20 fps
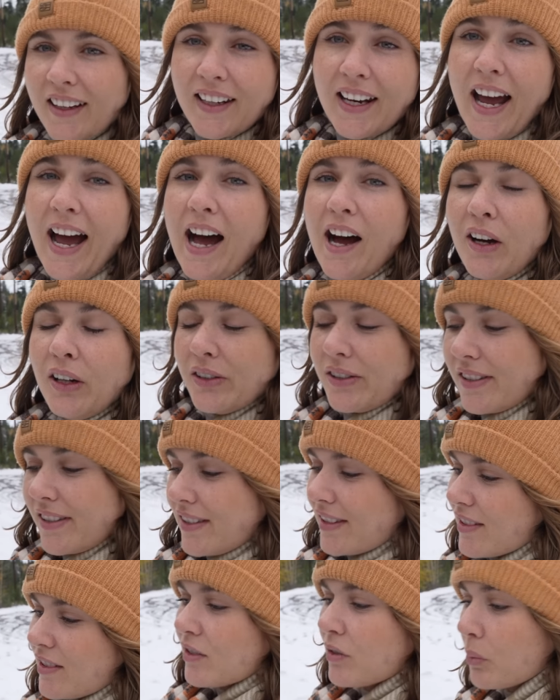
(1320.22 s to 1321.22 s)
in a
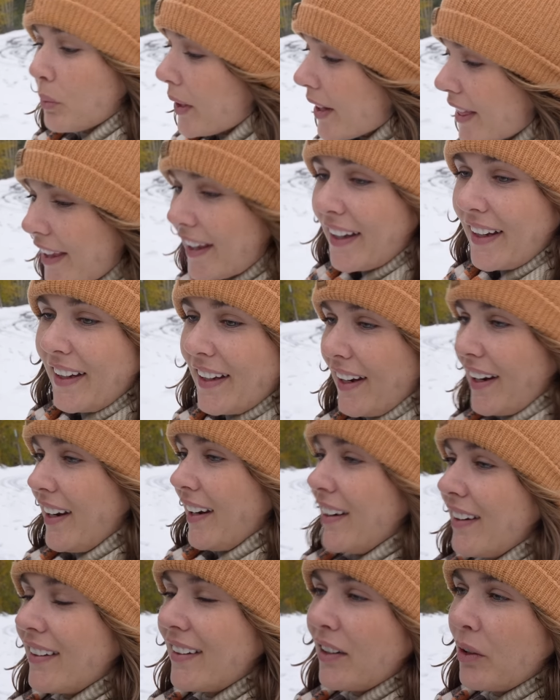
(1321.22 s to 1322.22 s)
house with
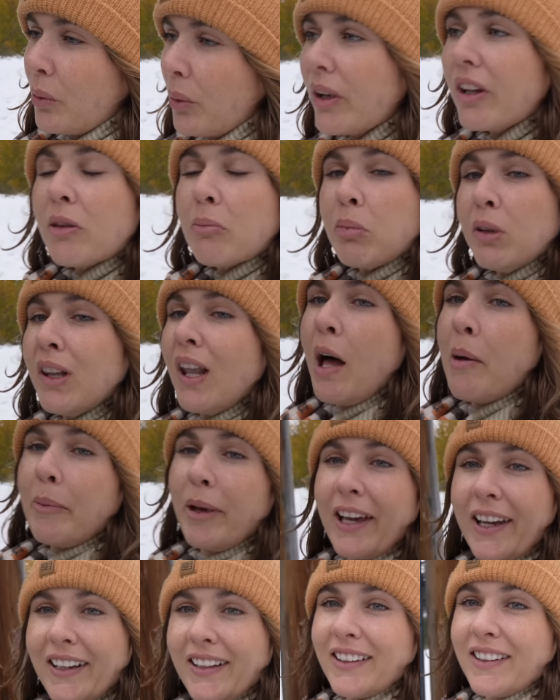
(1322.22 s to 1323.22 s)
heating, with
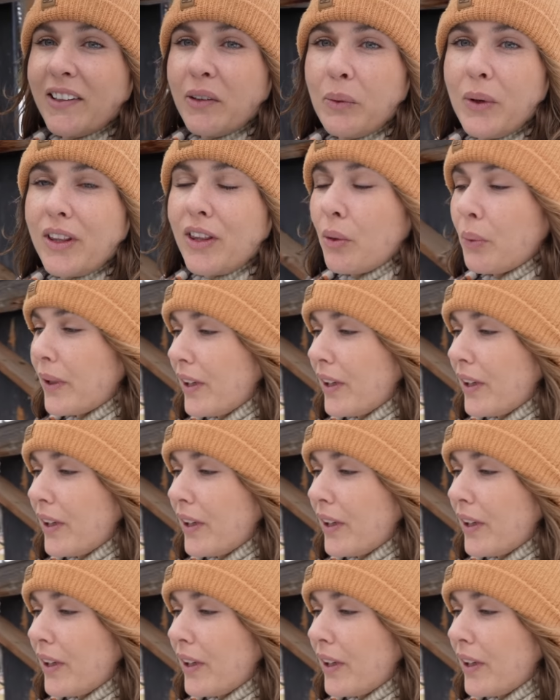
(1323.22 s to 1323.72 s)
plumbing, with a